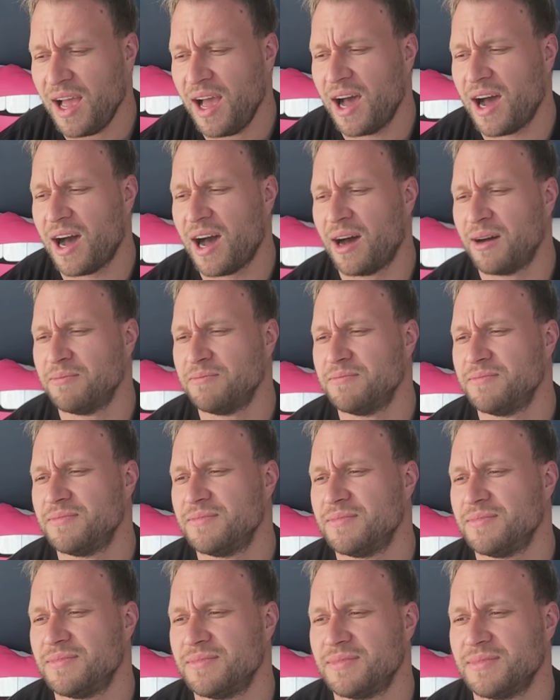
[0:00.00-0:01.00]

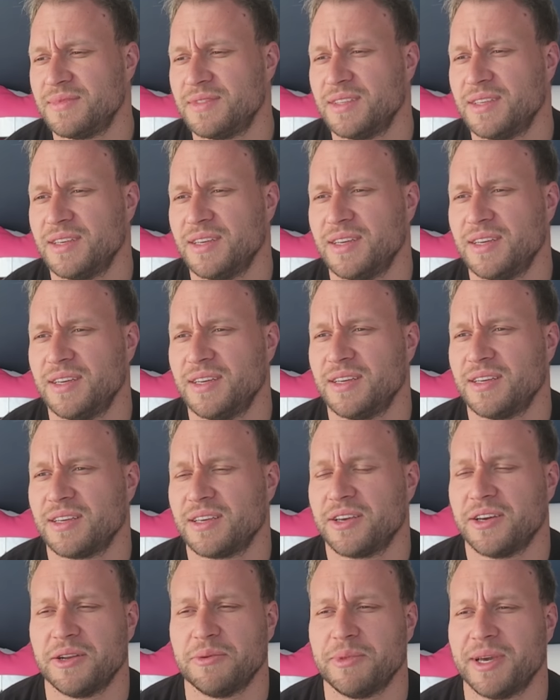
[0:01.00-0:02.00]

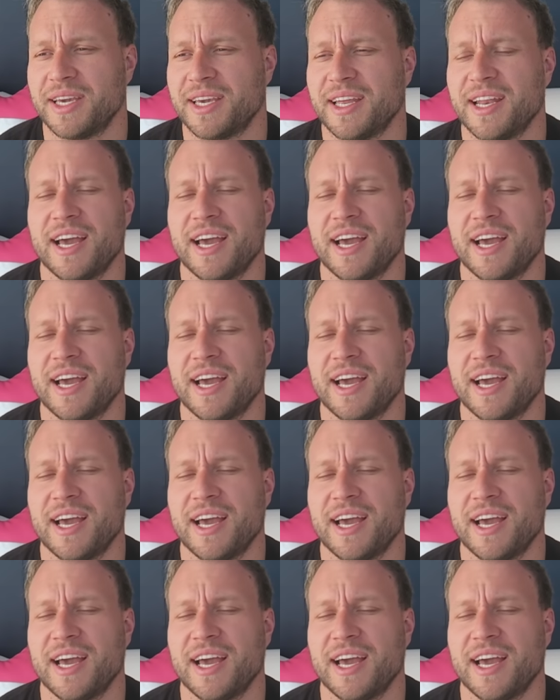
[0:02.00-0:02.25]
Going to make